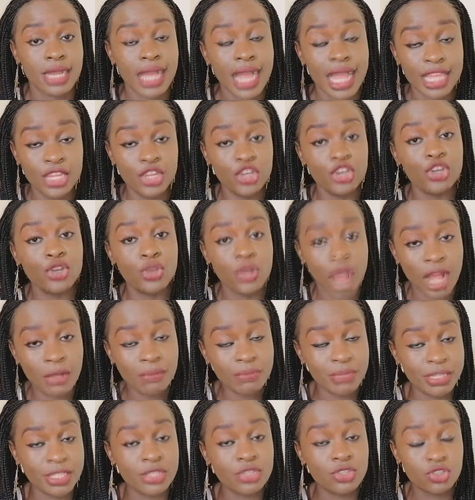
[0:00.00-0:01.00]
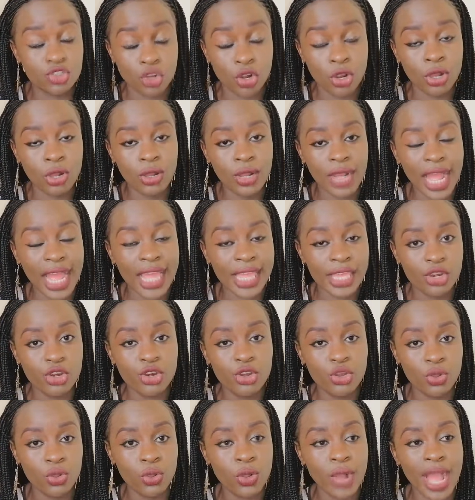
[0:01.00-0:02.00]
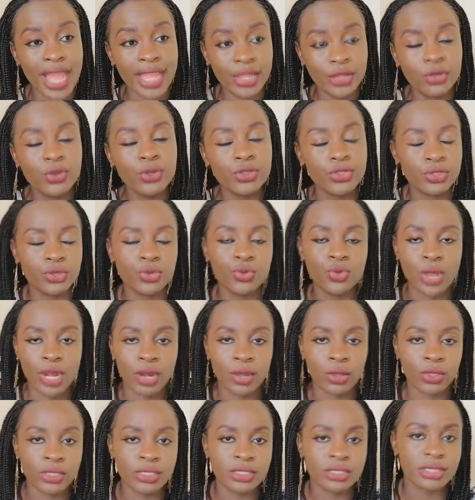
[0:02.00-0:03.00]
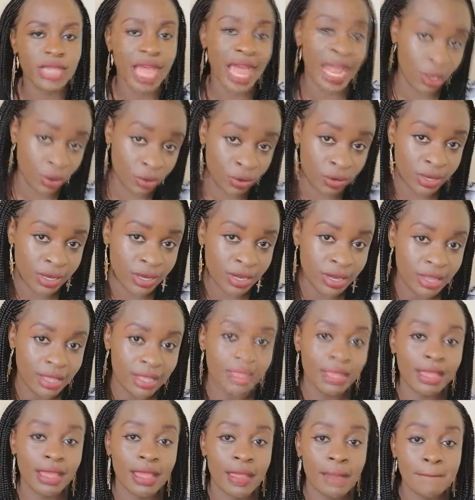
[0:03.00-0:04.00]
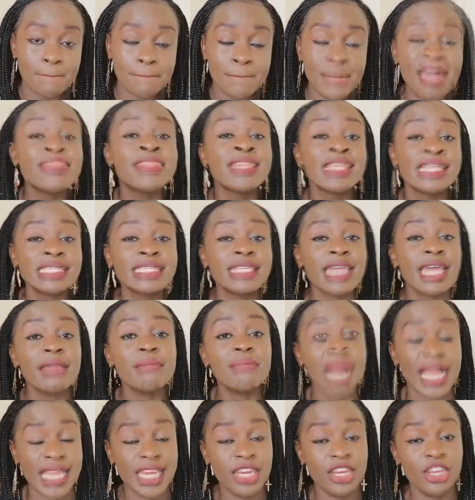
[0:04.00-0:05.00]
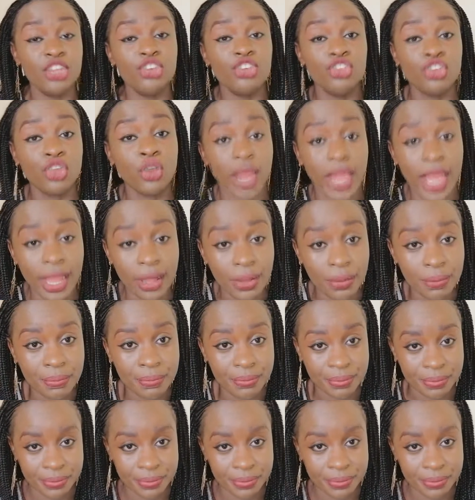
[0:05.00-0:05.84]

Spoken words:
I know I've been strong. I know I go through a lot alone, but this time I need your help.